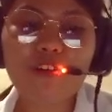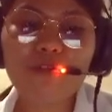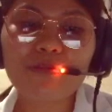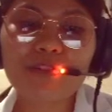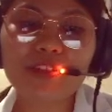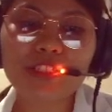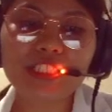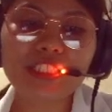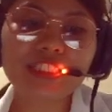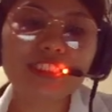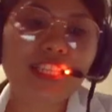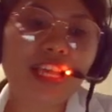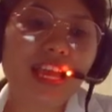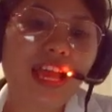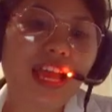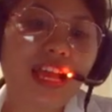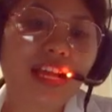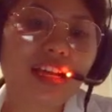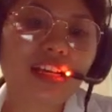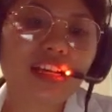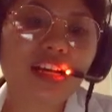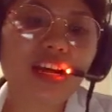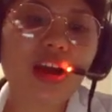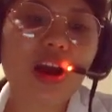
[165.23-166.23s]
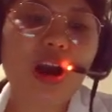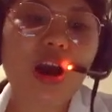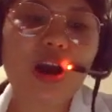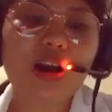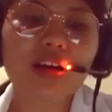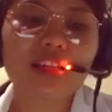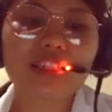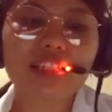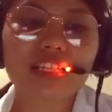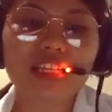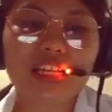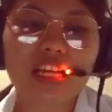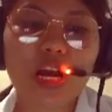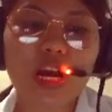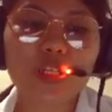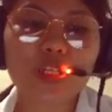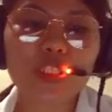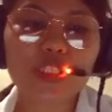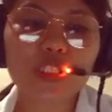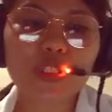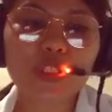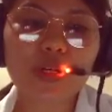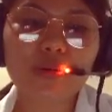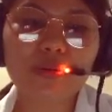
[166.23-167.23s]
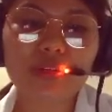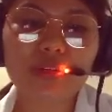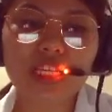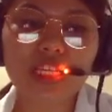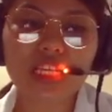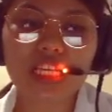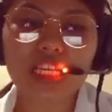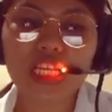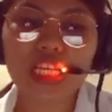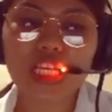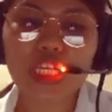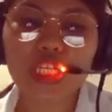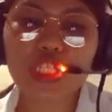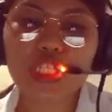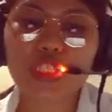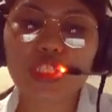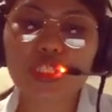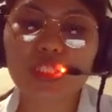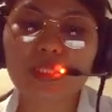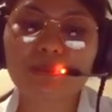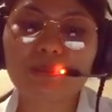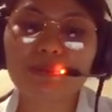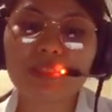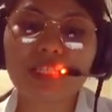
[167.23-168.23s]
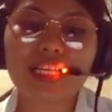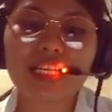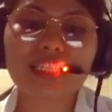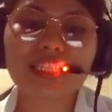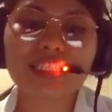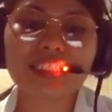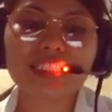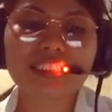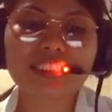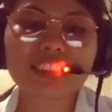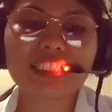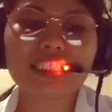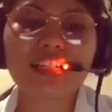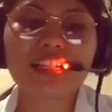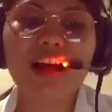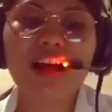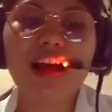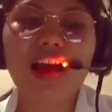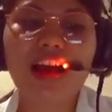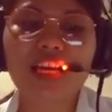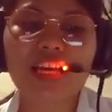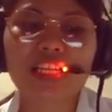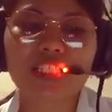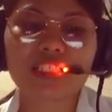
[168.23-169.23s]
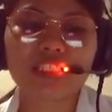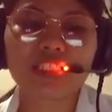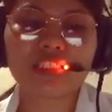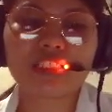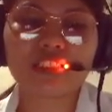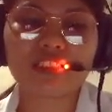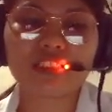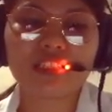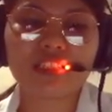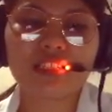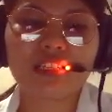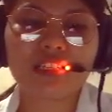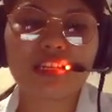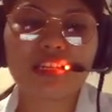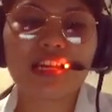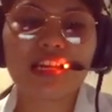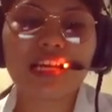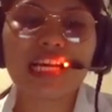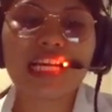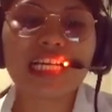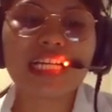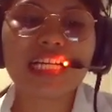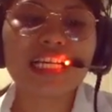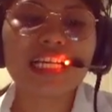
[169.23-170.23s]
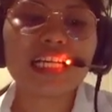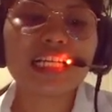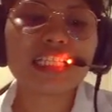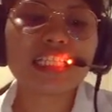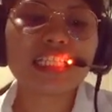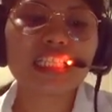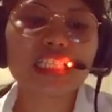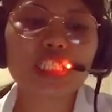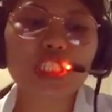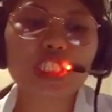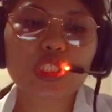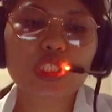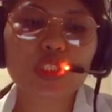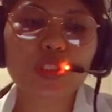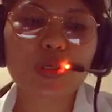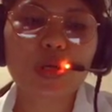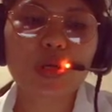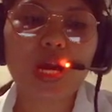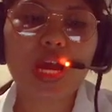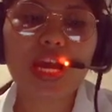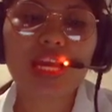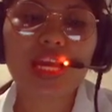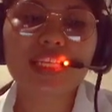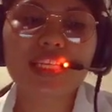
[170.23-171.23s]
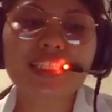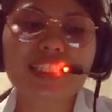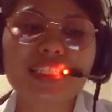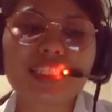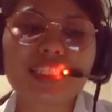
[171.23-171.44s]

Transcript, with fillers: of your tongue, on the contrary, should be a little higher. Let's try